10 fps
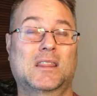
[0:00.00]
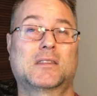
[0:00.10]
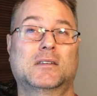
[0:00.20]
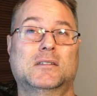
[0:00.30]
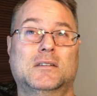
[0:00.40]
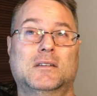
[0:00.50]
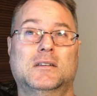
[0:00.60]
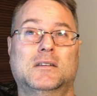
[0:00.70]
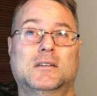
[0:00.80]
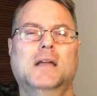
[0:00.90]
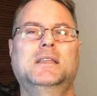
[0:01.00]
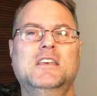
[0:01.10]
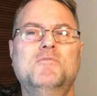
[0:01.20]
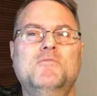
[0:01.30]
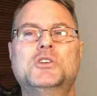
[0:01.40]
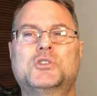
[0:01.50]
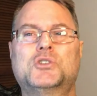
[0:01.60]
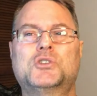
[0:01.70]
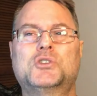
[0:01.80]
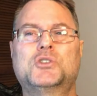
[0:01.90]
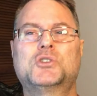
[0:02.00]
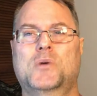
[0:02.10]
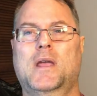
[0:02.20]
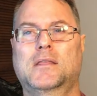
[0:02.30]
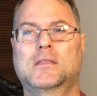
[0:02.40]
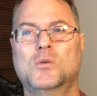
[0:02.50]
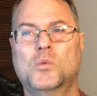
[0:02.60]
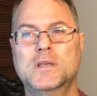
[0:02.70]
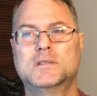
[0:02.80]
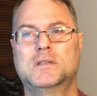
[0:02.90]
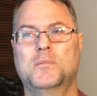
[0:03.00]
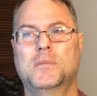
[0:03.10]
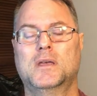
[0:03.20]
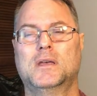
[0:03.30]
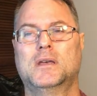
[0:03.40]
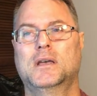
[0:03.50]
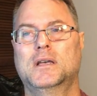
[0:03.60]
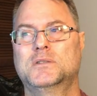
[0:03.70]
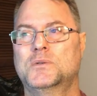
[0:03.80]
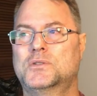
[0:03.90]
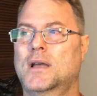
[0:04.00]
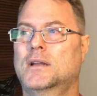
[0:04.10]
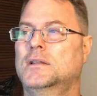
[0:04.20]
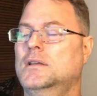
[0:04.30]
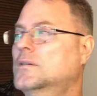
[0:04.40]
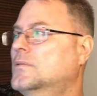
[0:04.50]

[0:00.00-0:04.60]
give me strength and wisdom as we try to live holy lives.